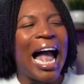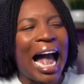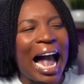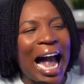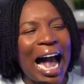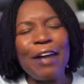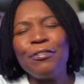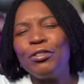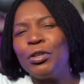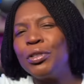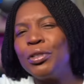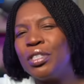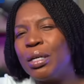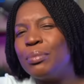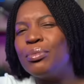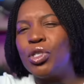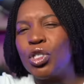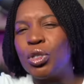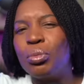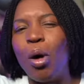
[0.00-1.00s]
After
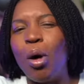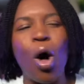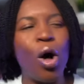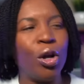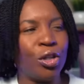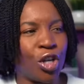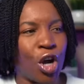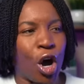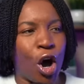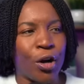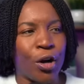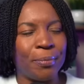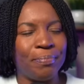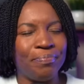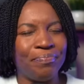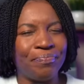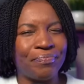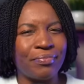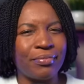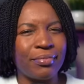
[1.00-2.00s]
some small talk,
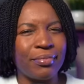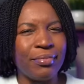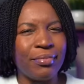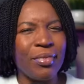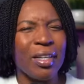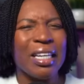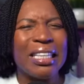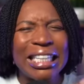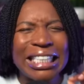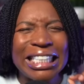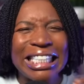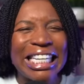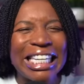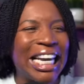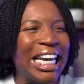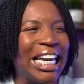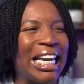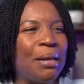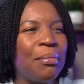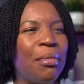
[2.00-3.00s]
the
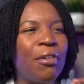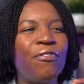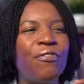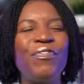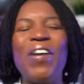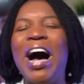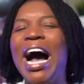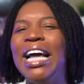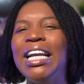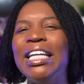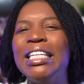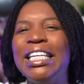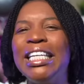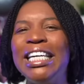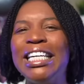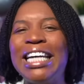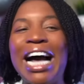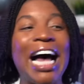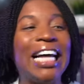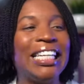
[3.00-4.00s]
team finally
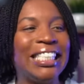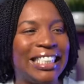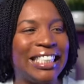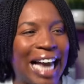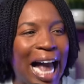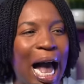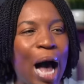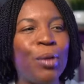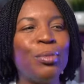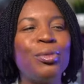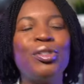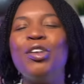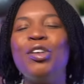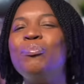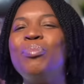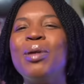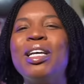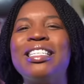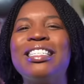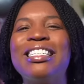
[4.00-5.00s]
got down to
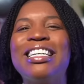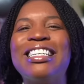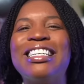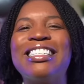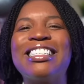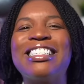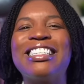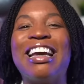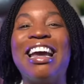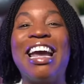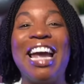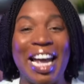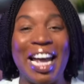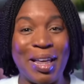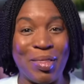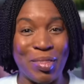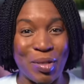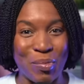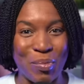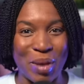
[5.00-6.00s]
business
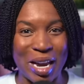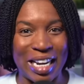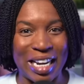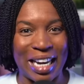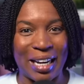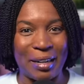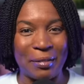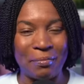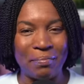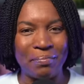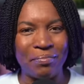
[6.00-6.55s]
in the meeting.